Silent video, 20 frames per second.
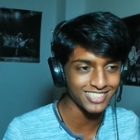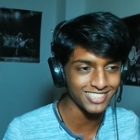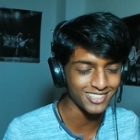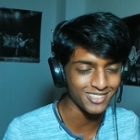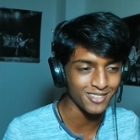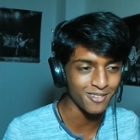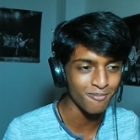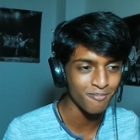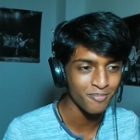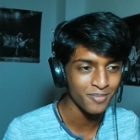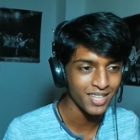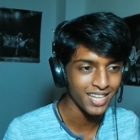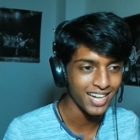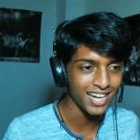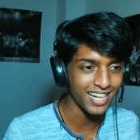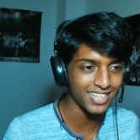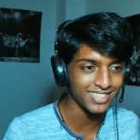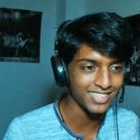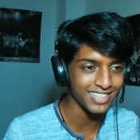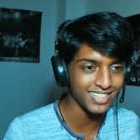So
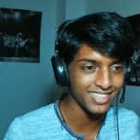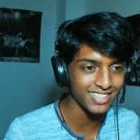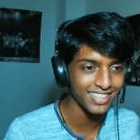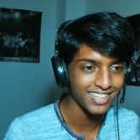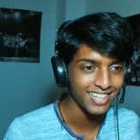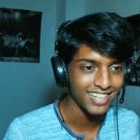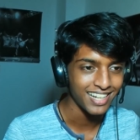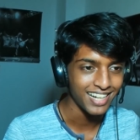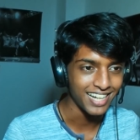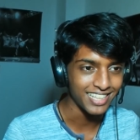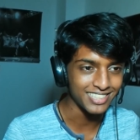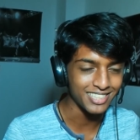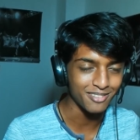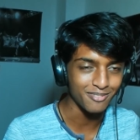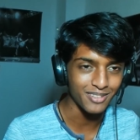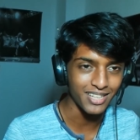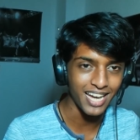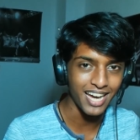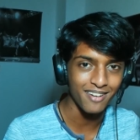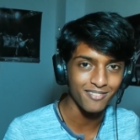I think I
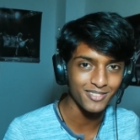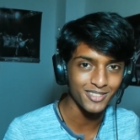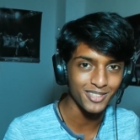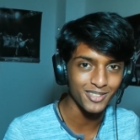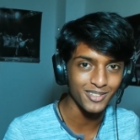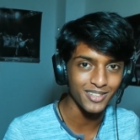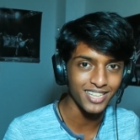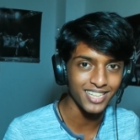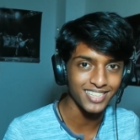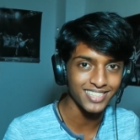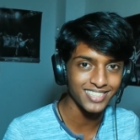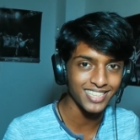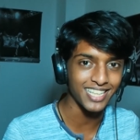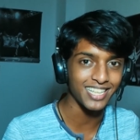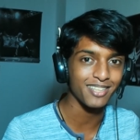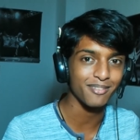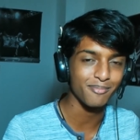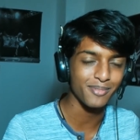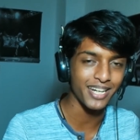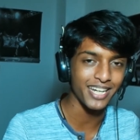think we have to uh,
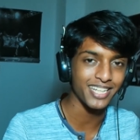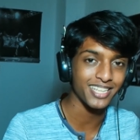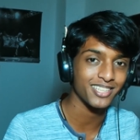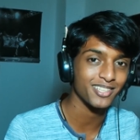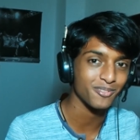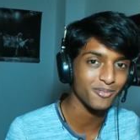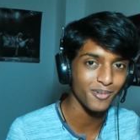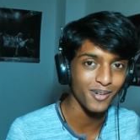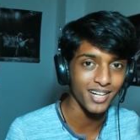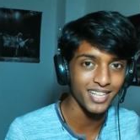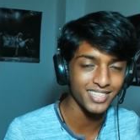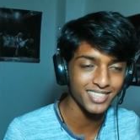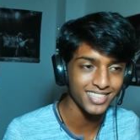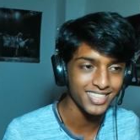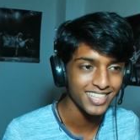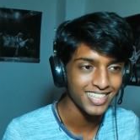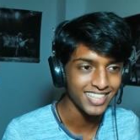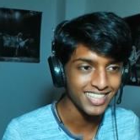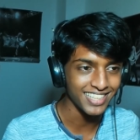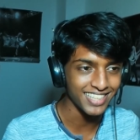celebrate what
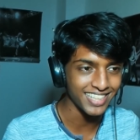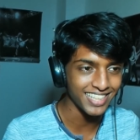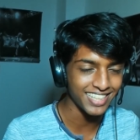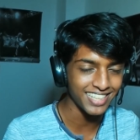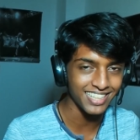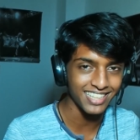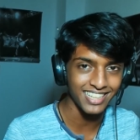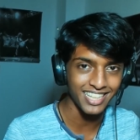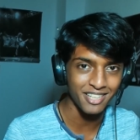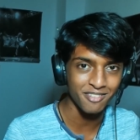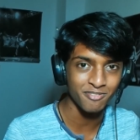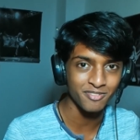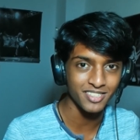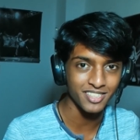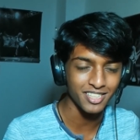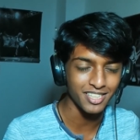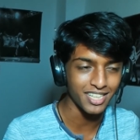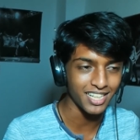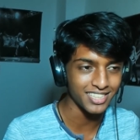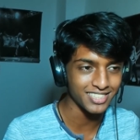Neil
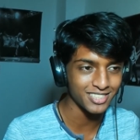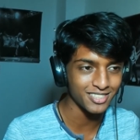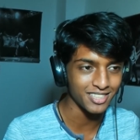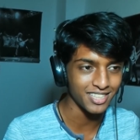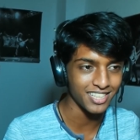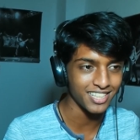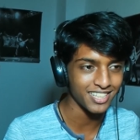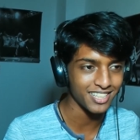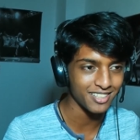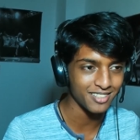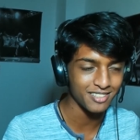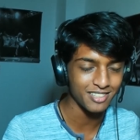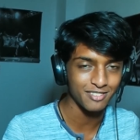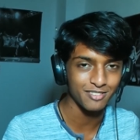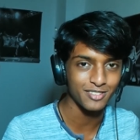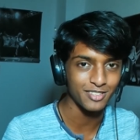left us uh,